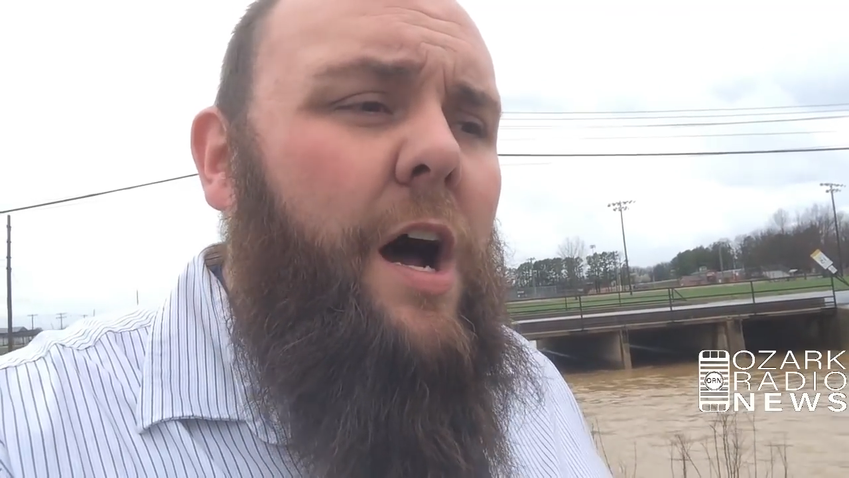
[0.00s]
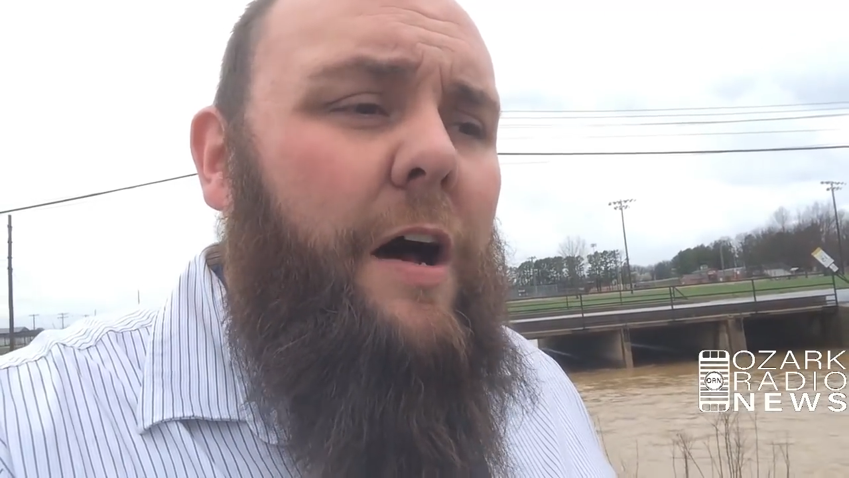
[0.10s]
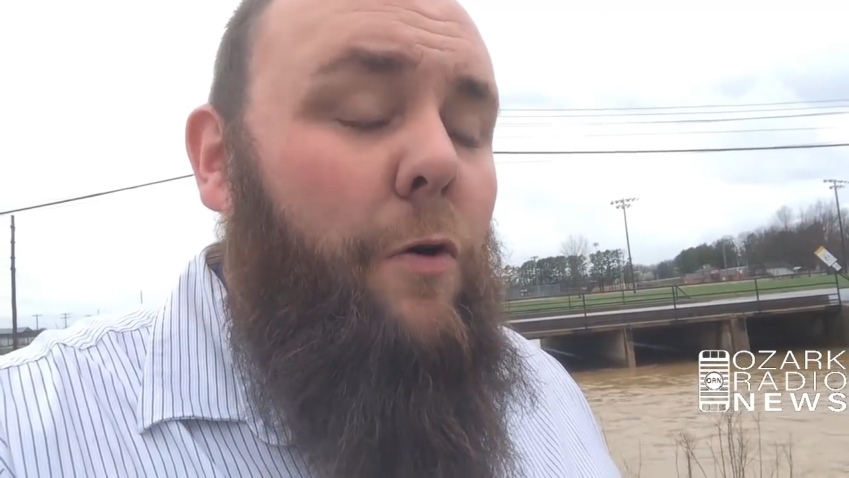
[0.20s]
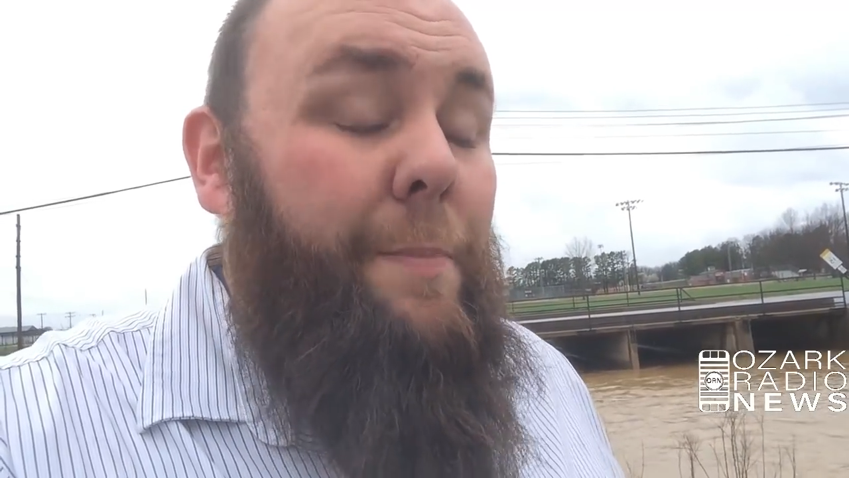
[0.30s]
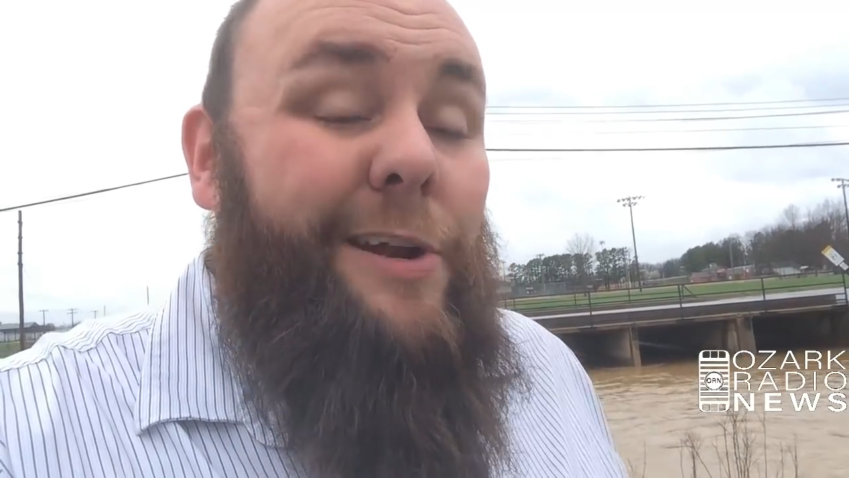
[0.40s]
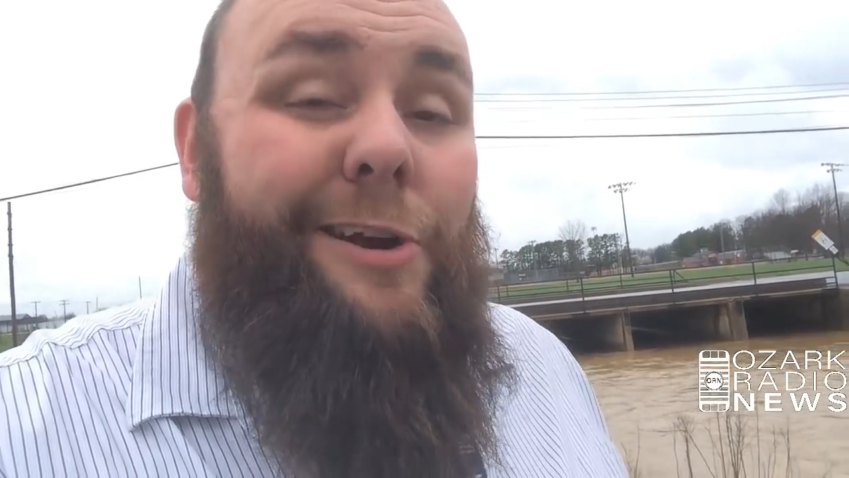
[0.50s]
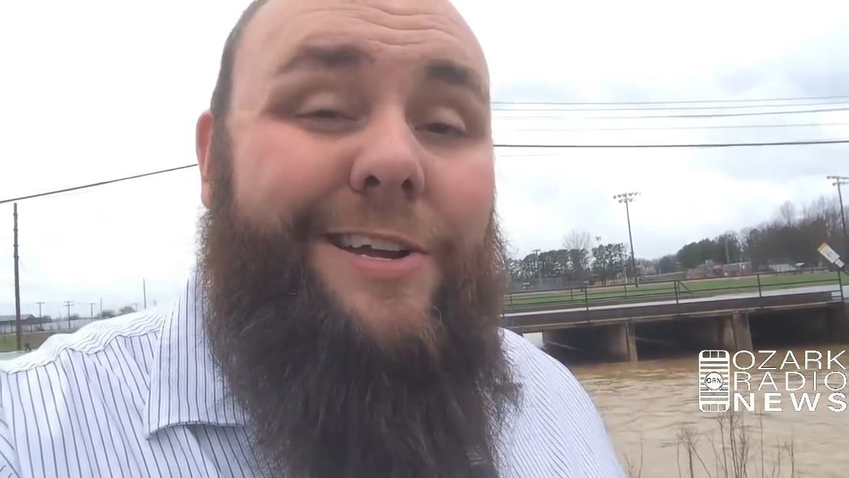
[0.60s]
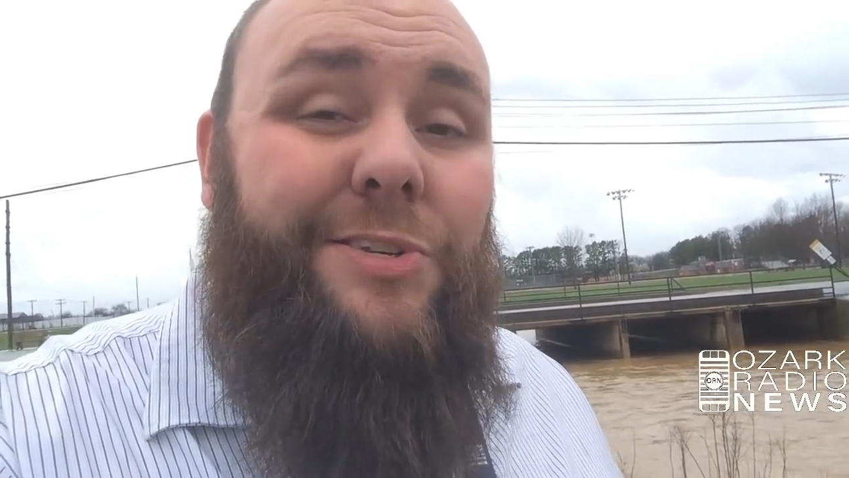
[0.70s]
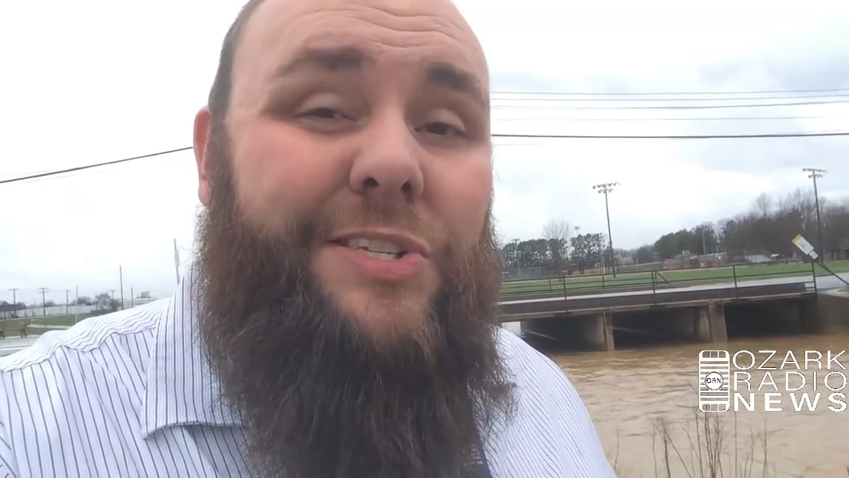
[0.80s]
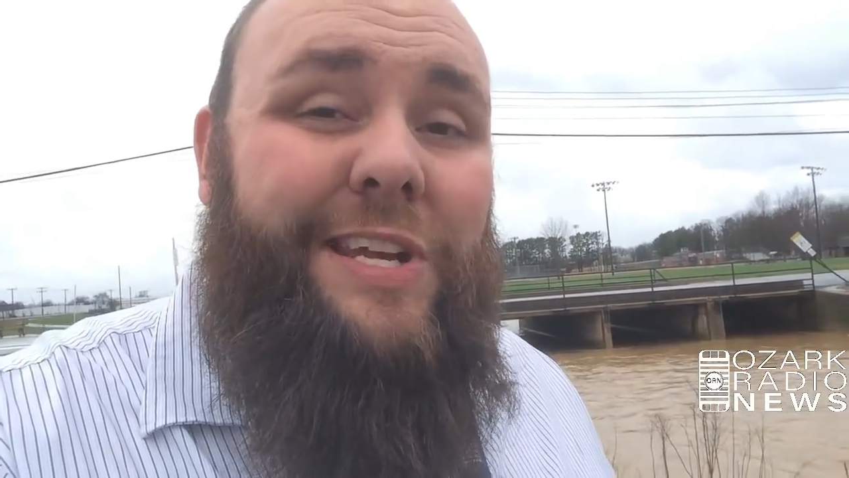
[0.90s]
uh, or better
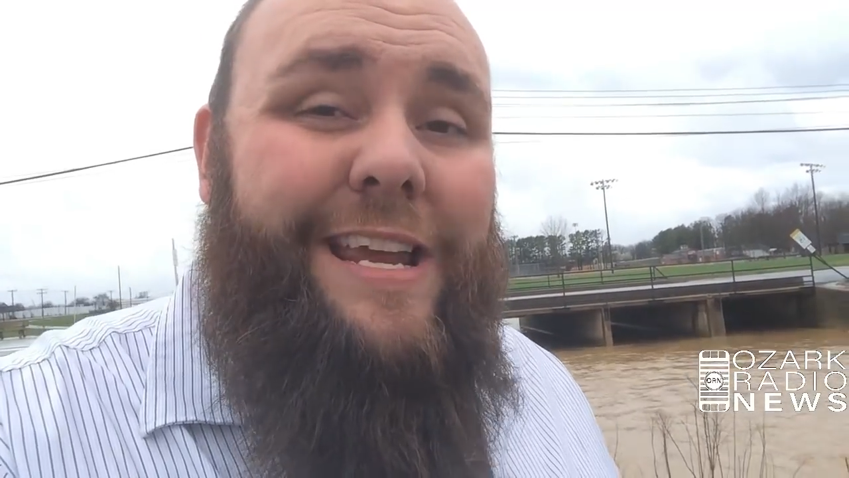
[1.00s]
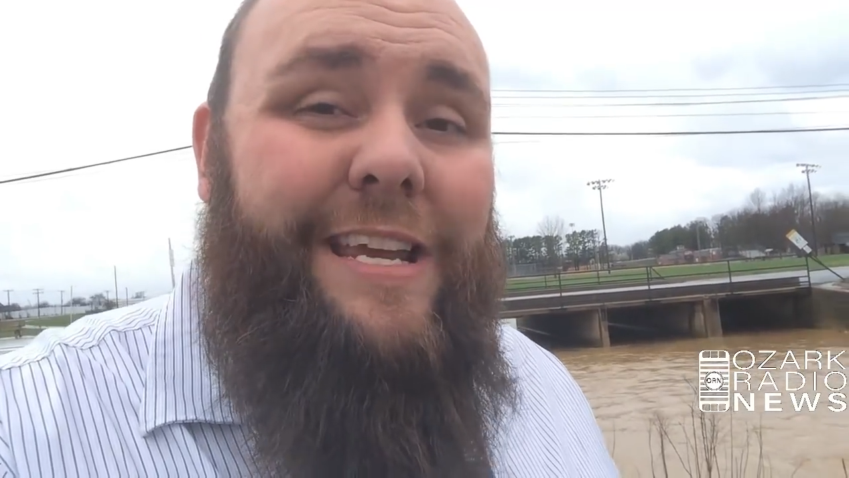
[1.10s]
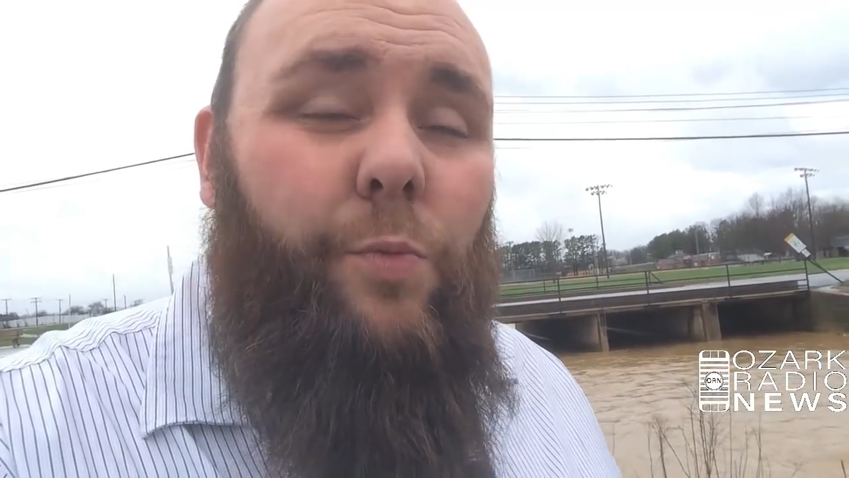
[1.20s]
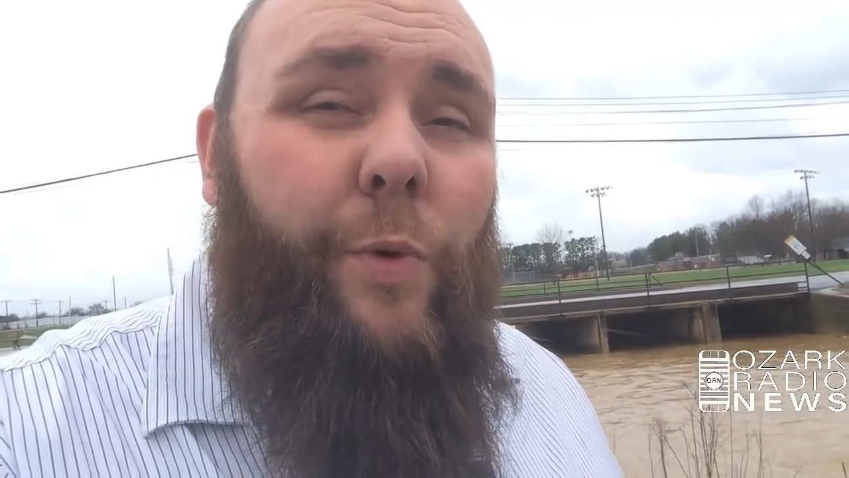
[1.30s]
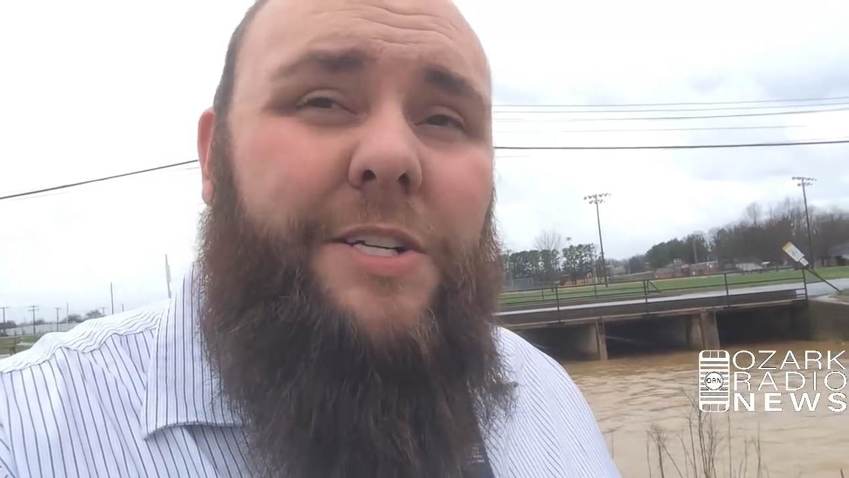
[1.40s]
yet, just stay in.